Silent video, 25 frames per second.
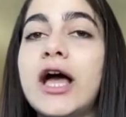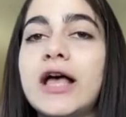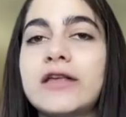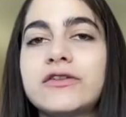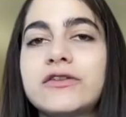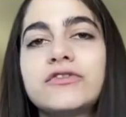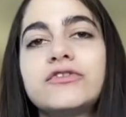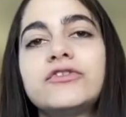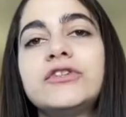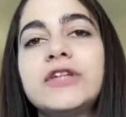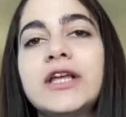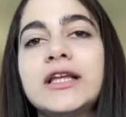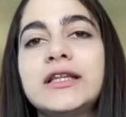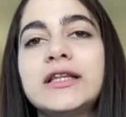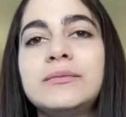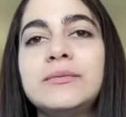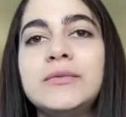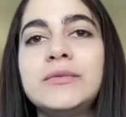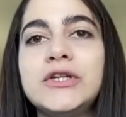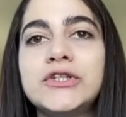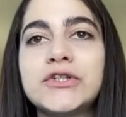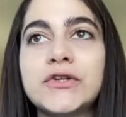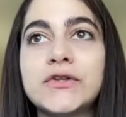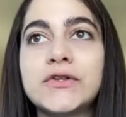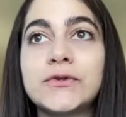astronaut
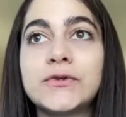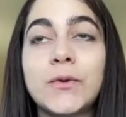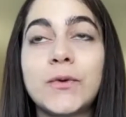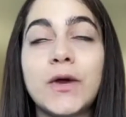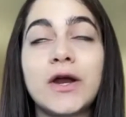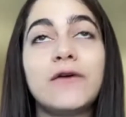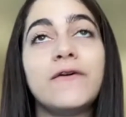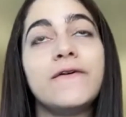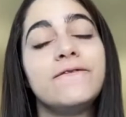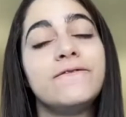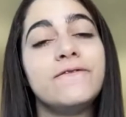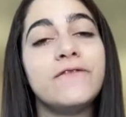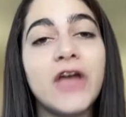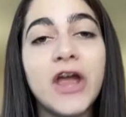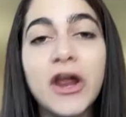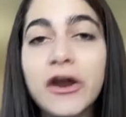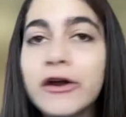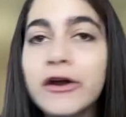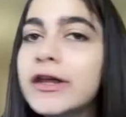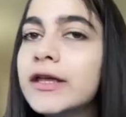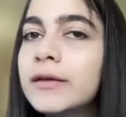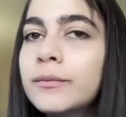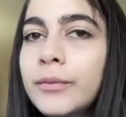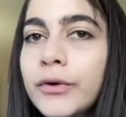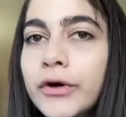missions were a
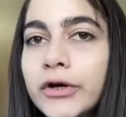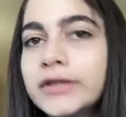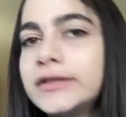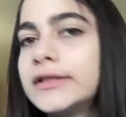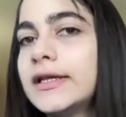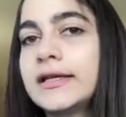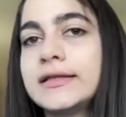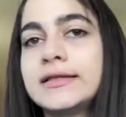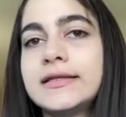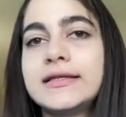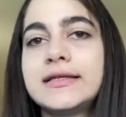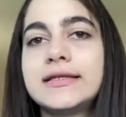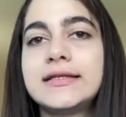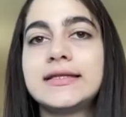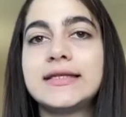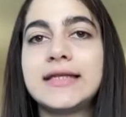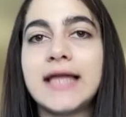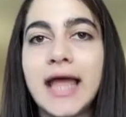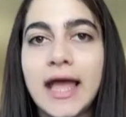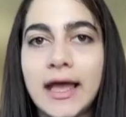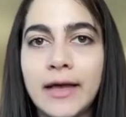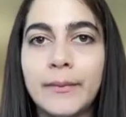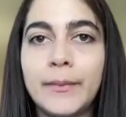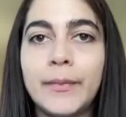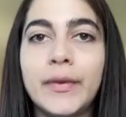very important
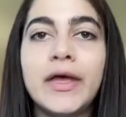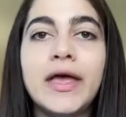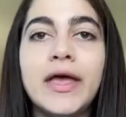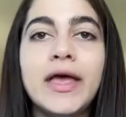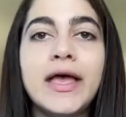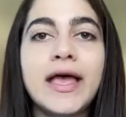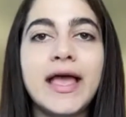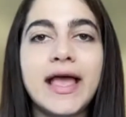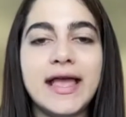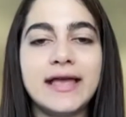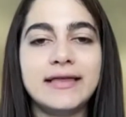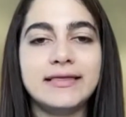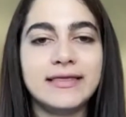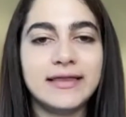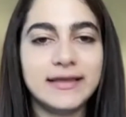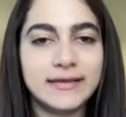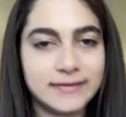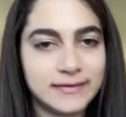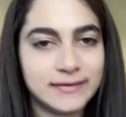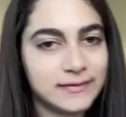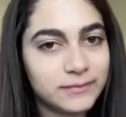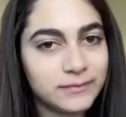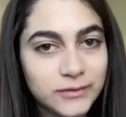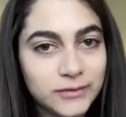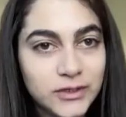step in this
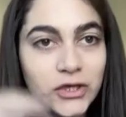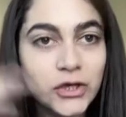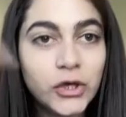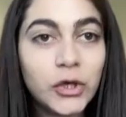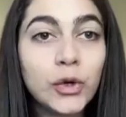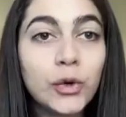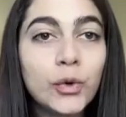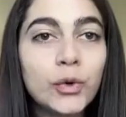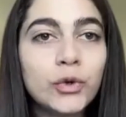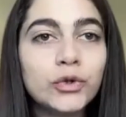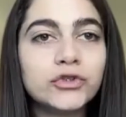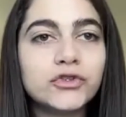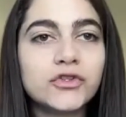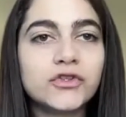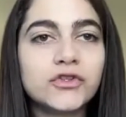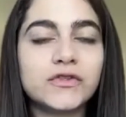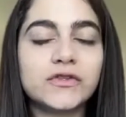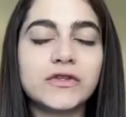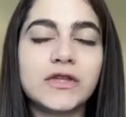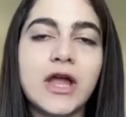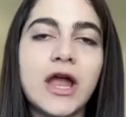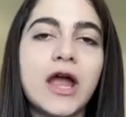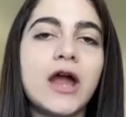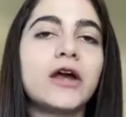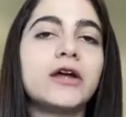huge
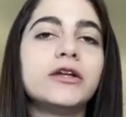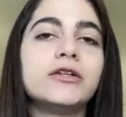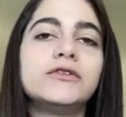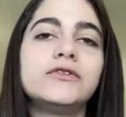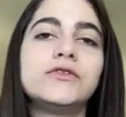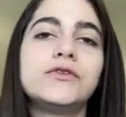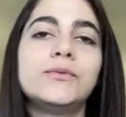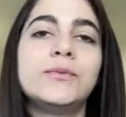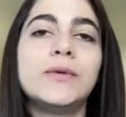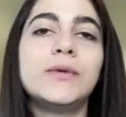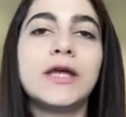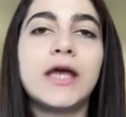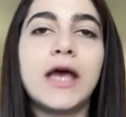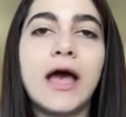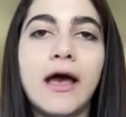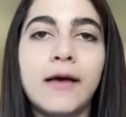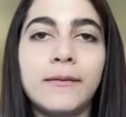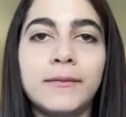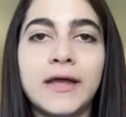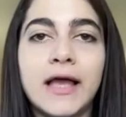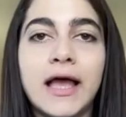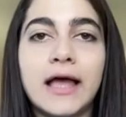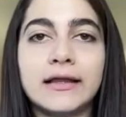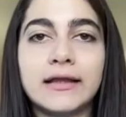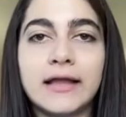stair to
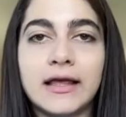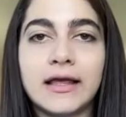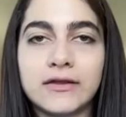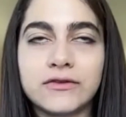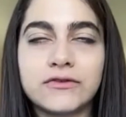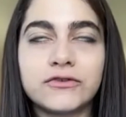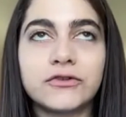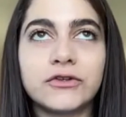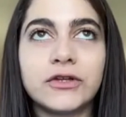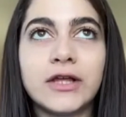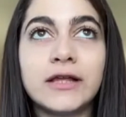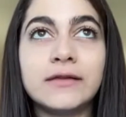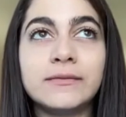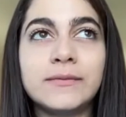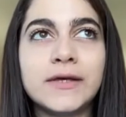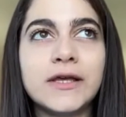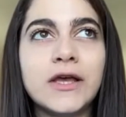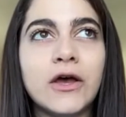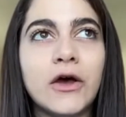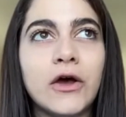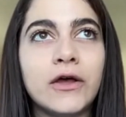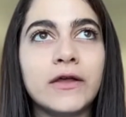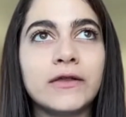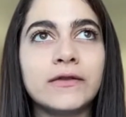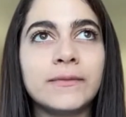becoming an astronaut,
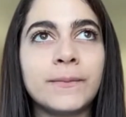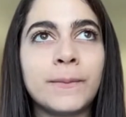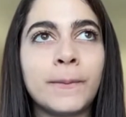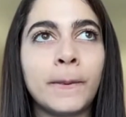because